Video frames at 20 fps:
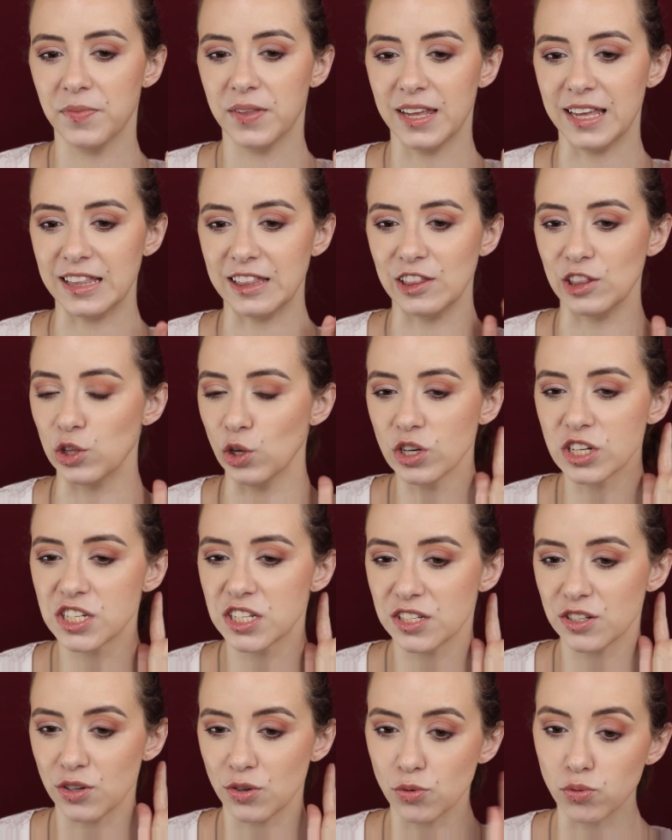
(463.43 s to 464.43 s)
It
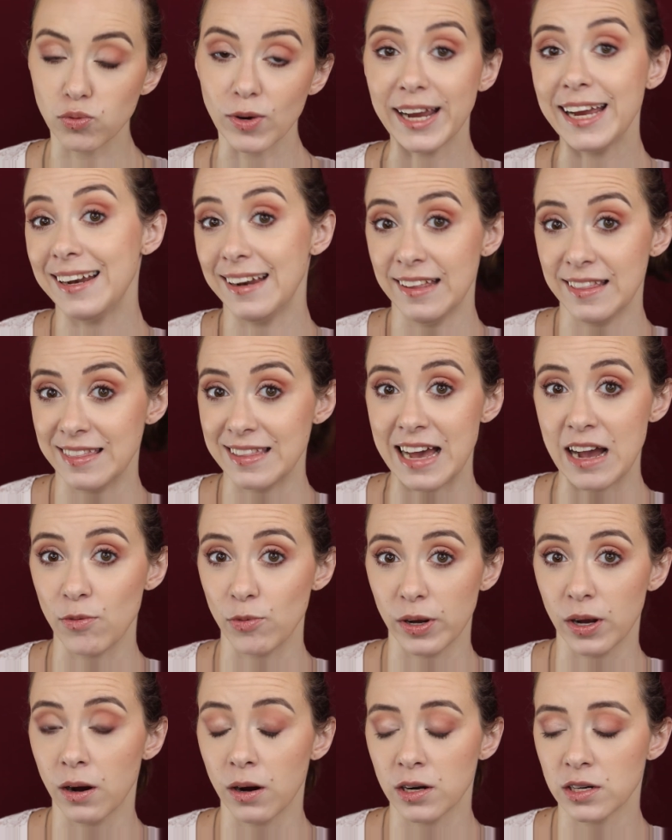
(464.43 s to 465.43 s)
looks great in that
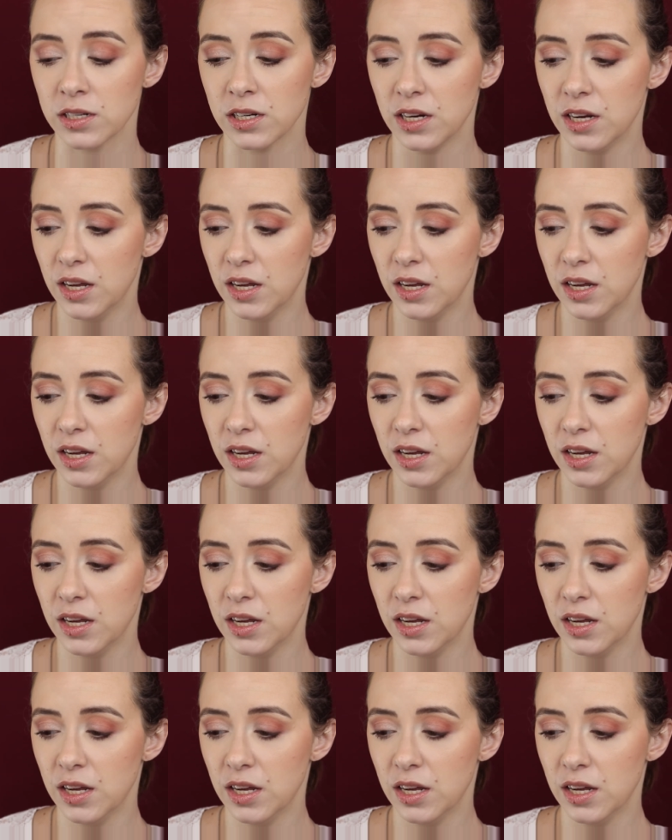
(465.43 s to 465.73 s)
regard.